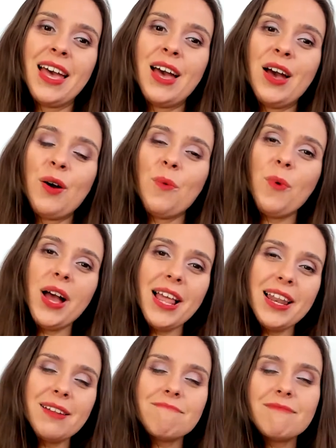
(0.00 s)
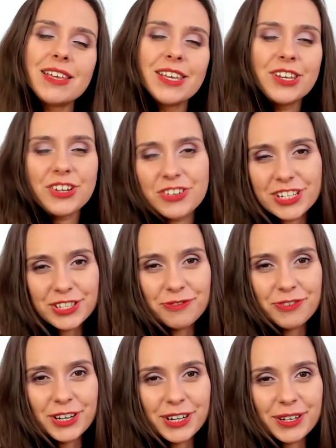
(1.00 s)
Well, here is the thing.
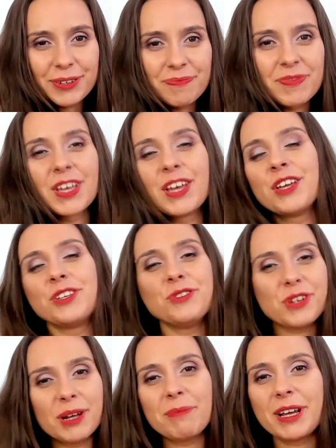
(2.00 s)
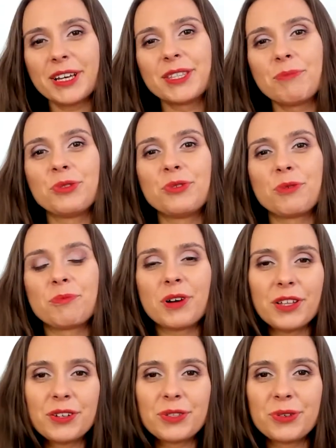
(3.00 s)
You can make a demo to your
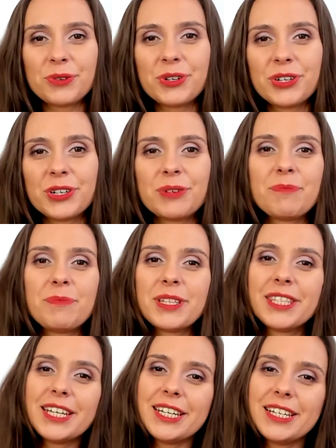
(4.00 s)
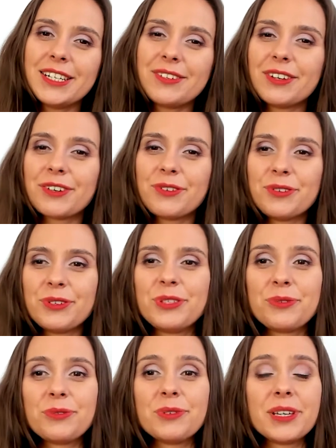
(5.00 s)
product owner, but then you're going to
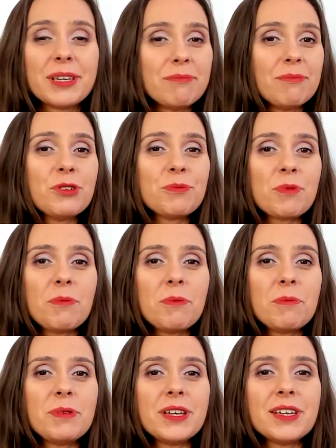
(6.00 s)
most probably...